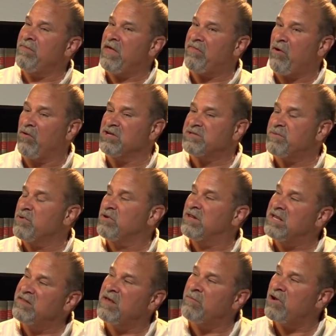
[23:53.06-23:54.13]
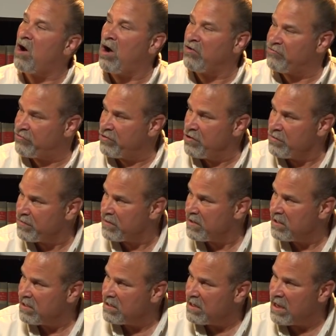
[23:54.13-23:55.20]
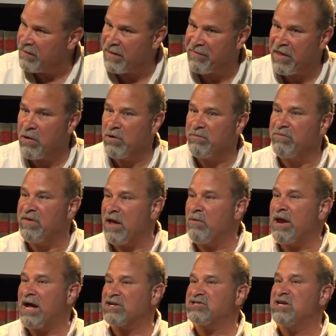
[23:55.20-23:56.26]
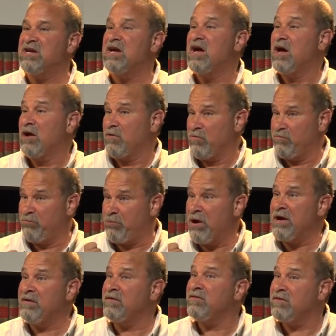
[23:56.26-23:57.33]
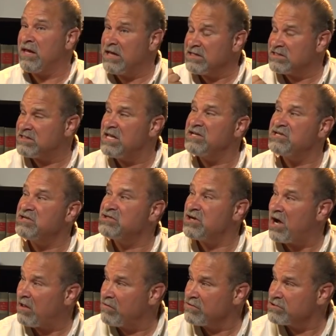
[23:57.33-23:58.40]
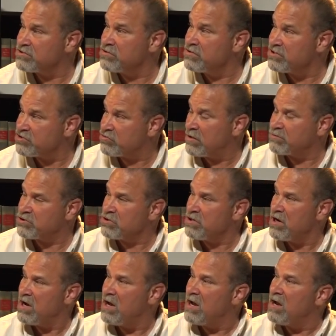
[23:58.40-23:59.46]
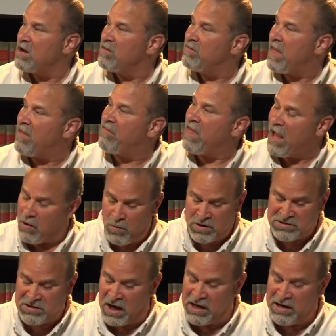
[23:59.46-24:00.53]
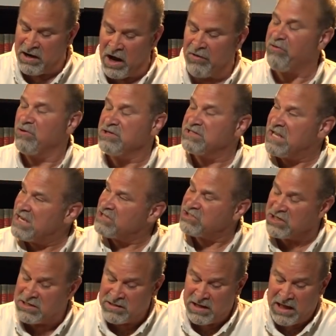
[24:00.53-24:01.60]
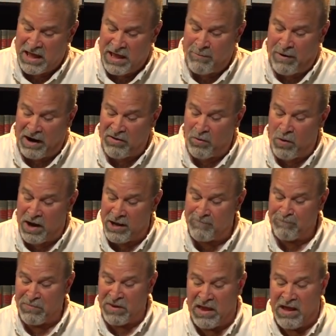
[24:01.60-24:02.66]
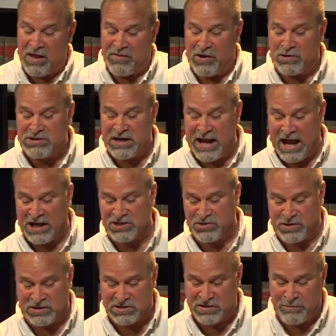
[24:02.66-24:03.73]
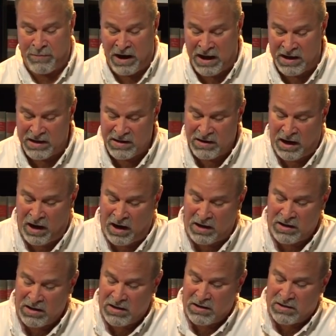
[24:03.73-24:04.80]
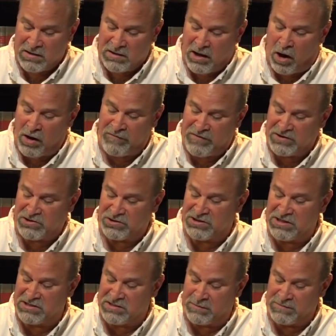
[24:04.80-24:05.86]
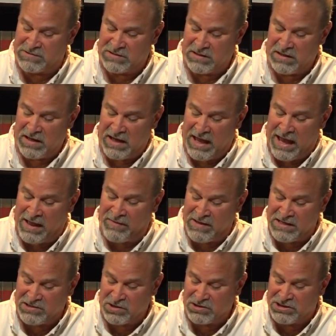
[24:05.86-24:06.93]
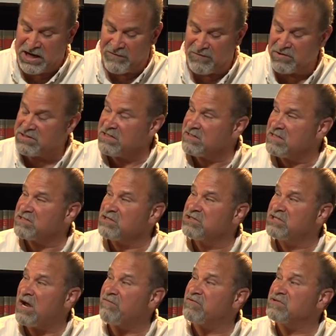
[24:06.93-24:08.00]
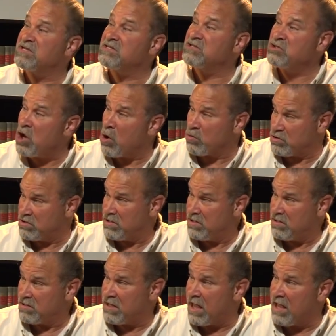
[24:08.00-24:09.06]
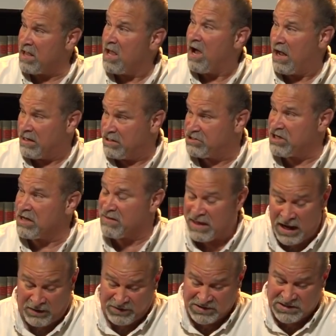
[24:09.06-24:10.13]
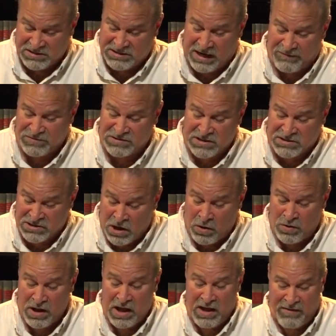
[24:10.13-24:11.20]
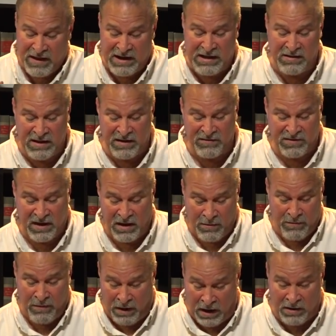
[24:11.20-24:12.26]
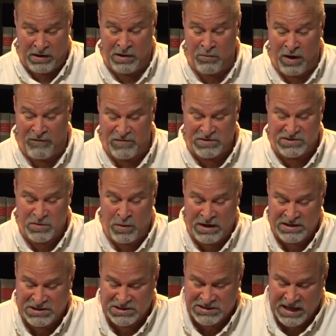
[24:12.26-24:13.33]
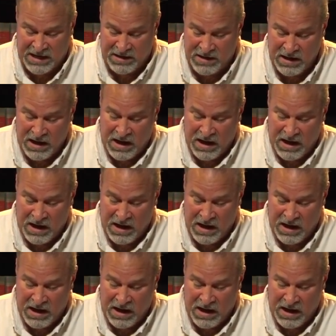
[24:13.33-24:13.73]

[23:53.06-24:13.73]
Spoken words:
that the Holy Spirit would lead them into all truth and that they would actually bring his teachings to others through the scripture, that was not an authorization. And by the way, there's an asterisk by artificial systems. And these are Jefferson. This is Jefferson's note. Okay. I did check that out. This is Jefferson's note that he leaves in reference to what he just stated.